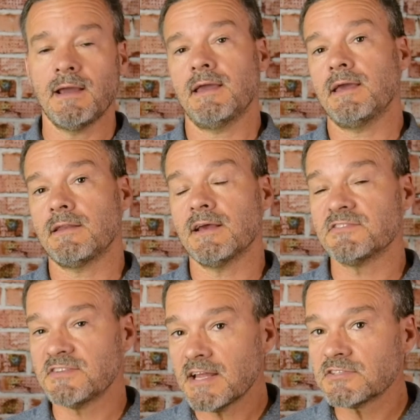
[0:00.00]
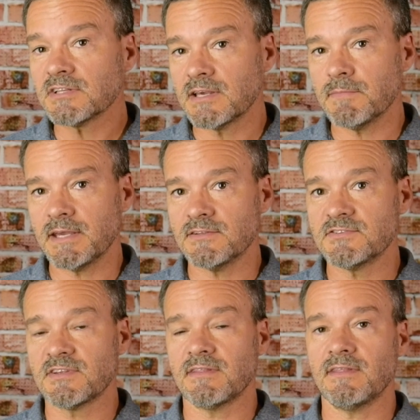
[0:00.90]
It essentially
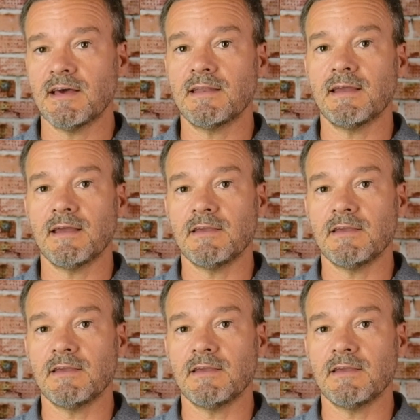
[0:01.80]
means that